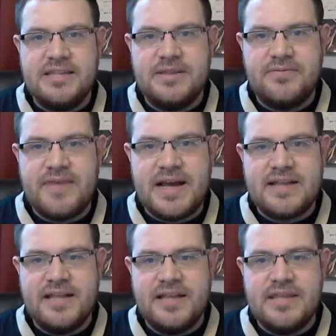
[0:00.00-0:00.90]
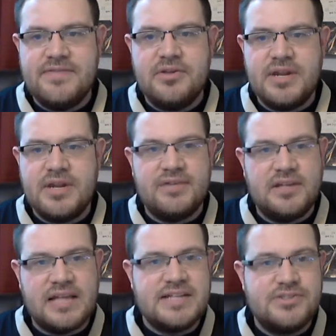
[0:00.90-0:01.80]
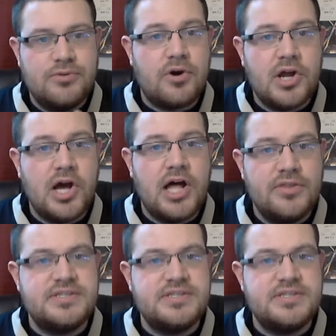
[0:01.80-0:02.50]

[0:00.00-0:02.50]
the fact that even though he doesn't have a lot to work on,